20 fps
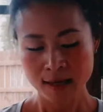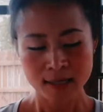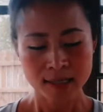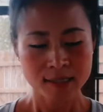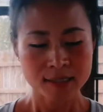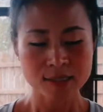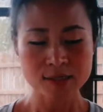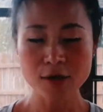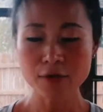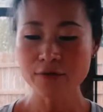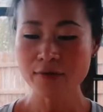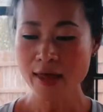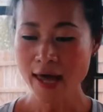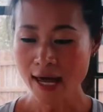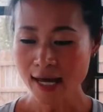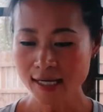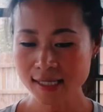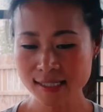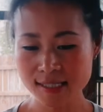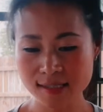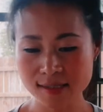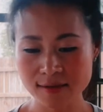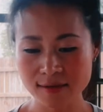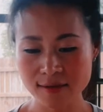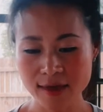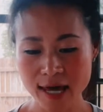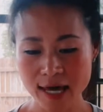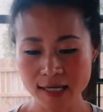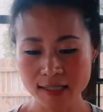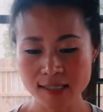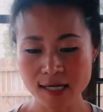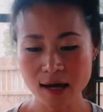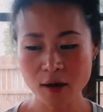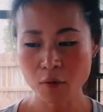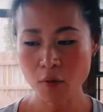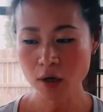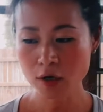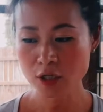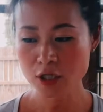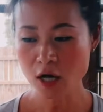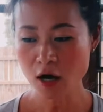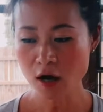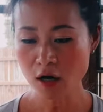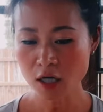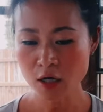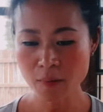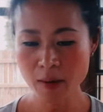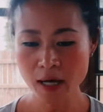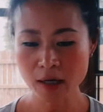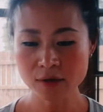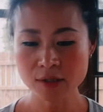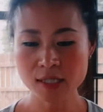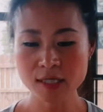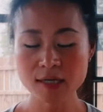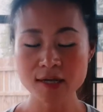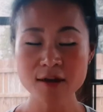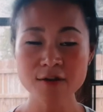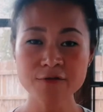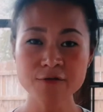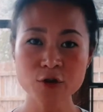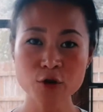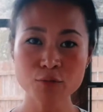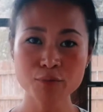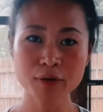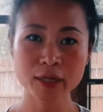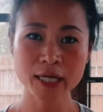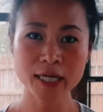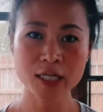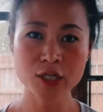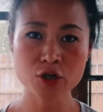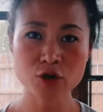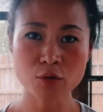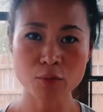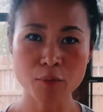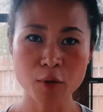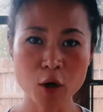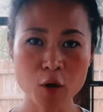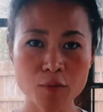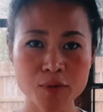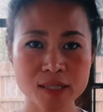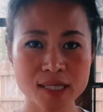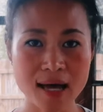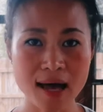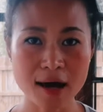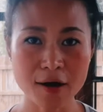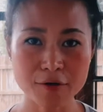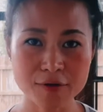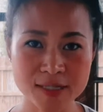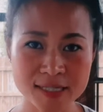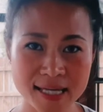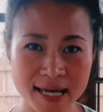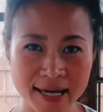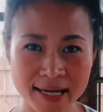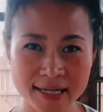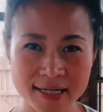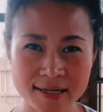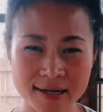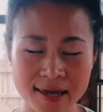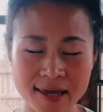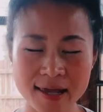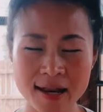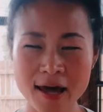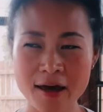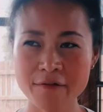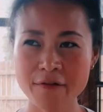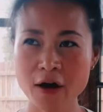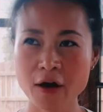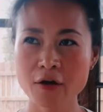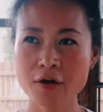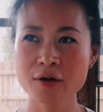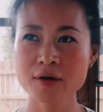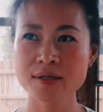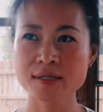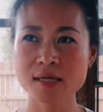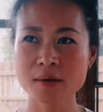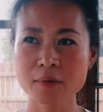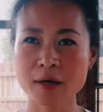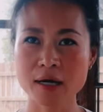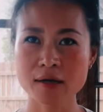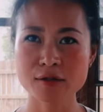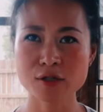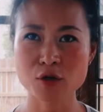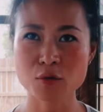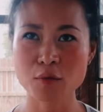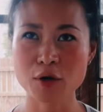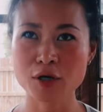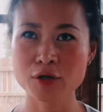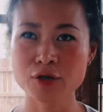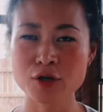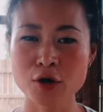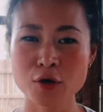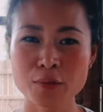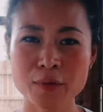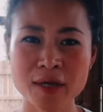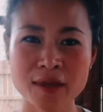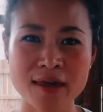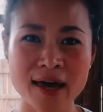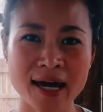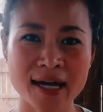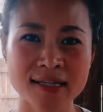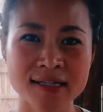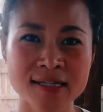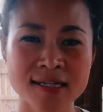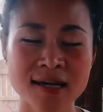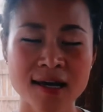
So next that I want to talk about, if you plant your bulbs outside, and I've heard some customer told me that